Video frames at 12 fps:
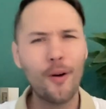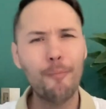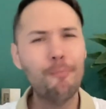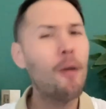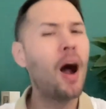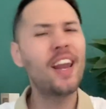
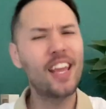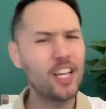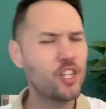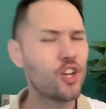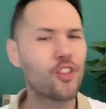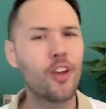money
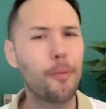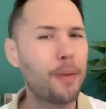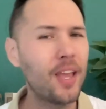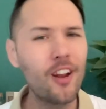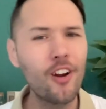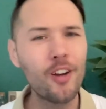just
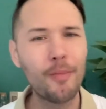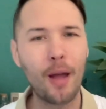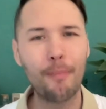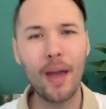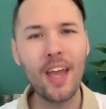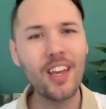appeared in my
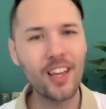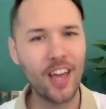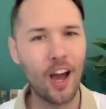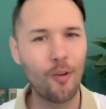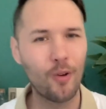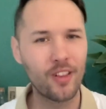bank
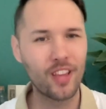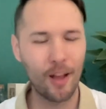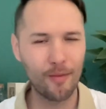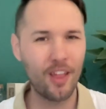account one time,